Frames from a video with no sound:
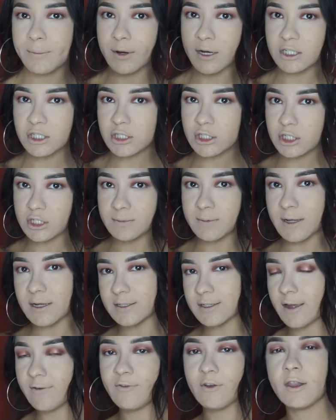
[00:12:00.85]
brush just
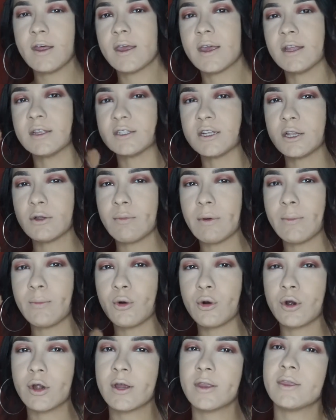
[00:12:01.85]
because I feel like it's a little bit
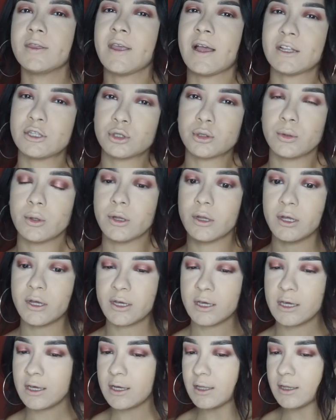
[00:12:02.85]
more natural
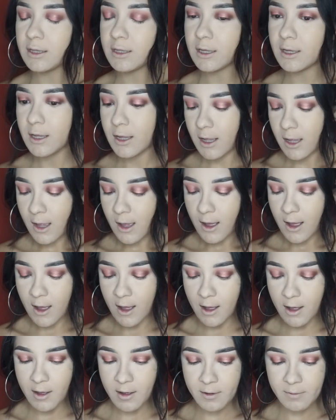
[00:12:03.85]
looking
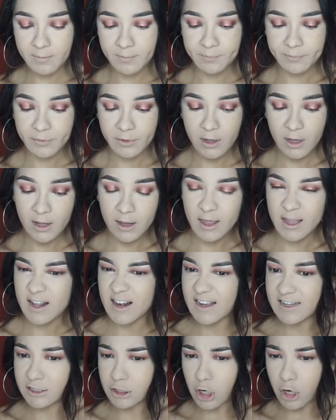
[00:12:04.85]
um, and like
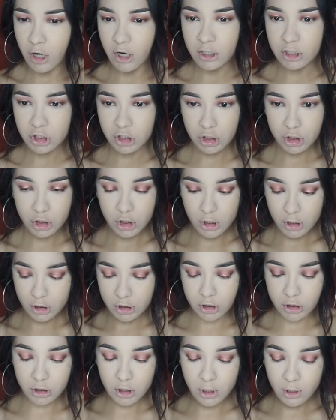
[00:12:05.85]
less harsh.
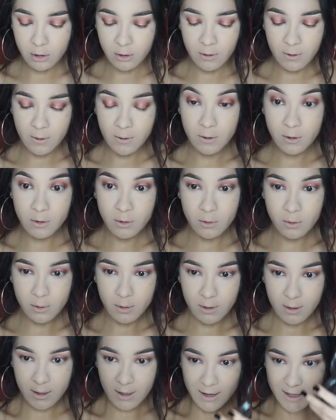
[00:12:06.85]
So
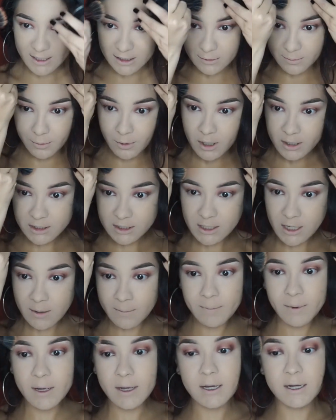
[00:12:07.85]
let's bronze
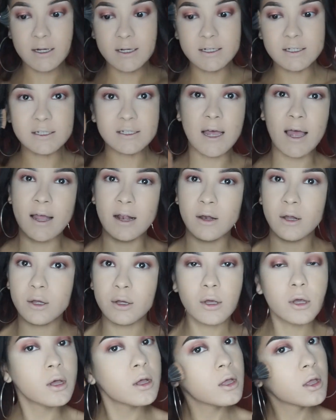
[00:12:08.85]
up because I
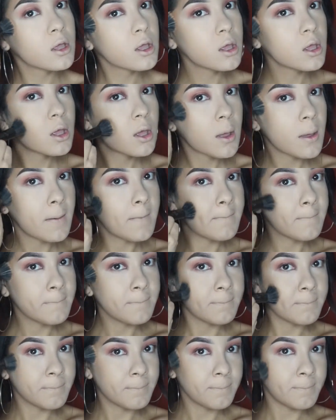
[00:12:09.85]
look
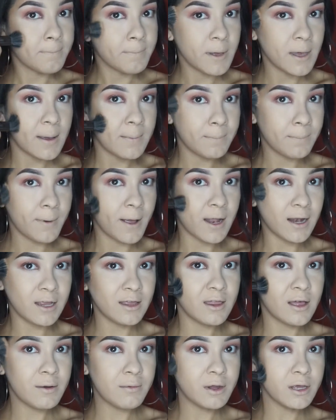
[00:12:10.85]
bien
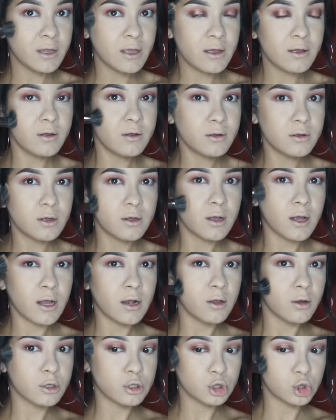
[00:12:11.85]
pálida right now.
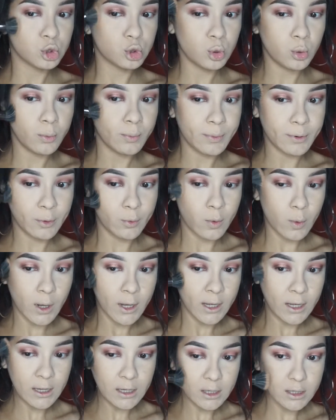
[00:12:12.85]
I look super
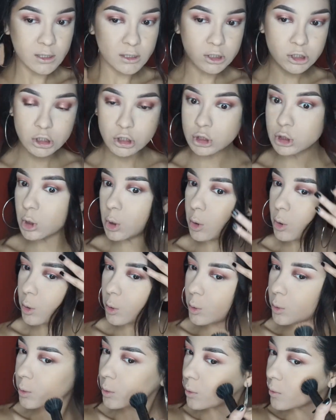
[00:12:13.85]
white.
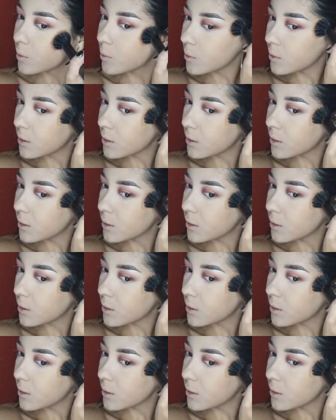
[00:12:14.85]
So